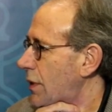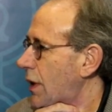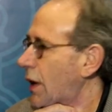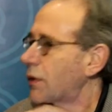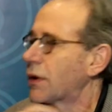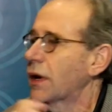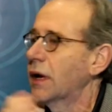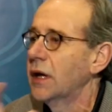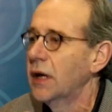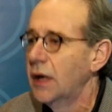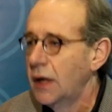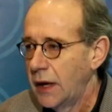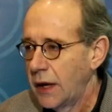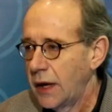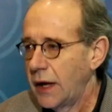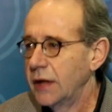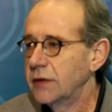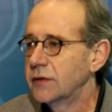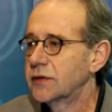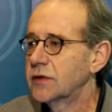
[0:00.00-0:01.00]
Okay,
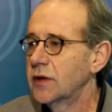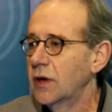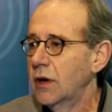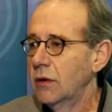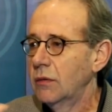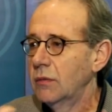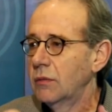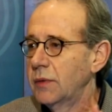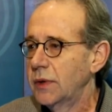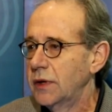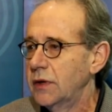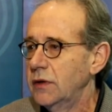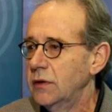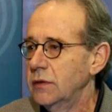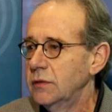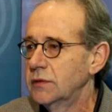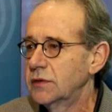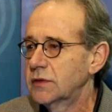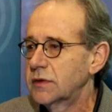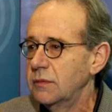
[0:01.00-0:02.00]
and so we
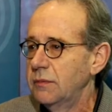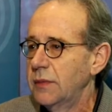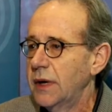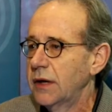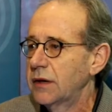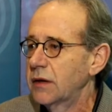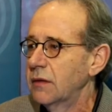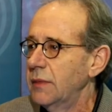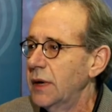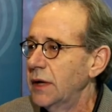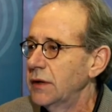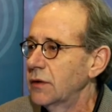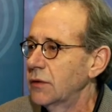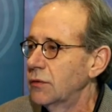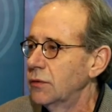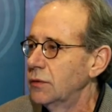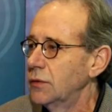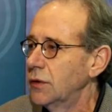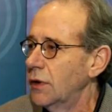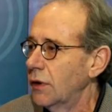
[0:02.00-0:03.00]
used the
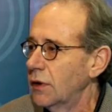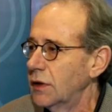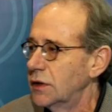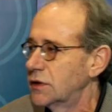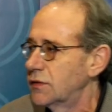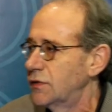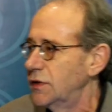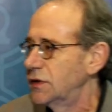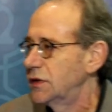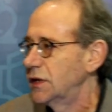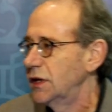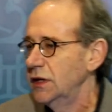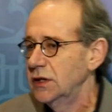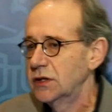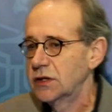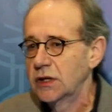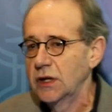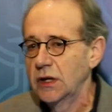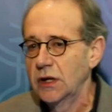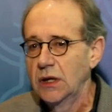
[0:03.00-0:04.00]
mathematical knowledge for
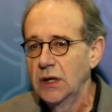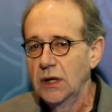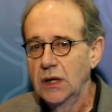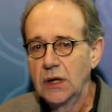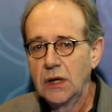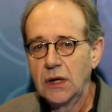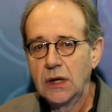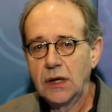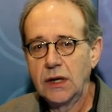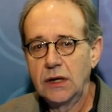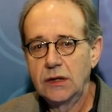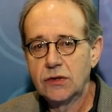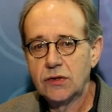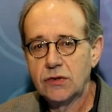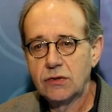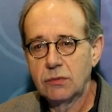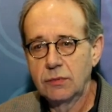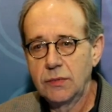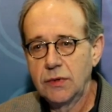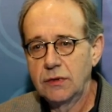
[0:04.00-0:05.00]
teaching
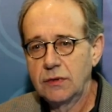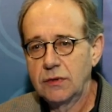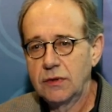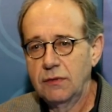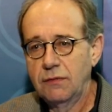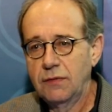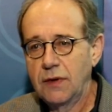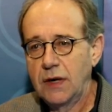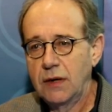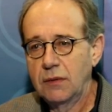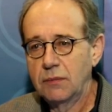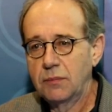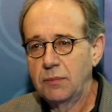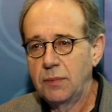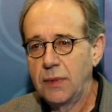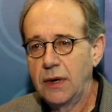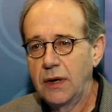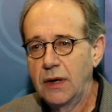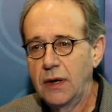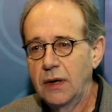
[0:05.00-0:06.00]
instrument developed
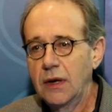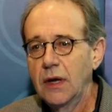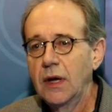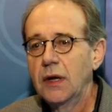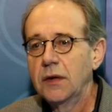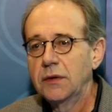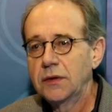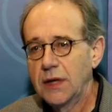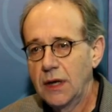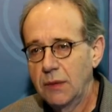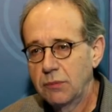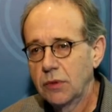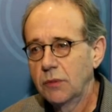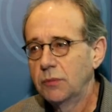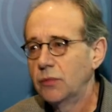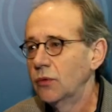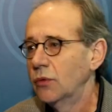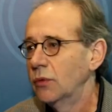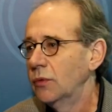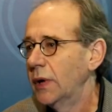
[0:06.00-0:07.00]
by Deborah
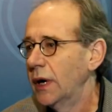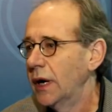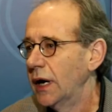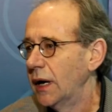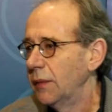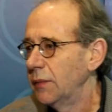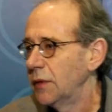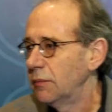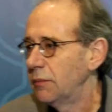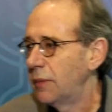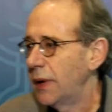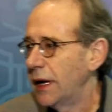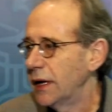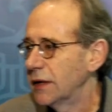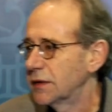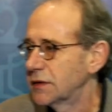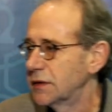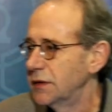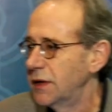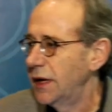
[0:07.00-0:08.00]
Ball, Hyman
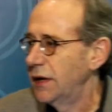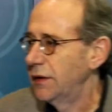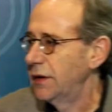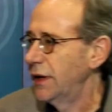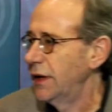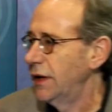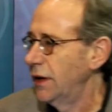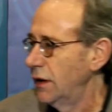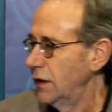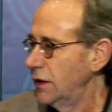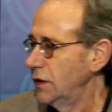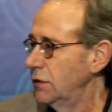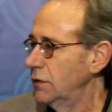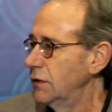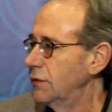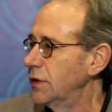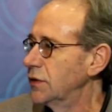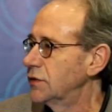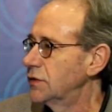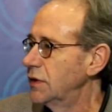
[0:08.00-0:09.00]
Bass, and Heather Hill at the
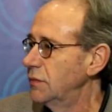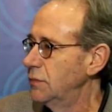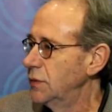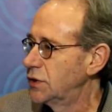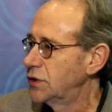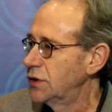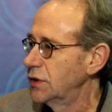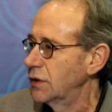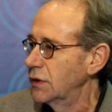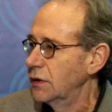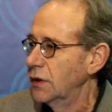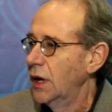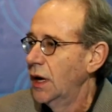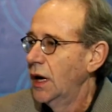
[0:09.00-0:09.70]
University of Michigan,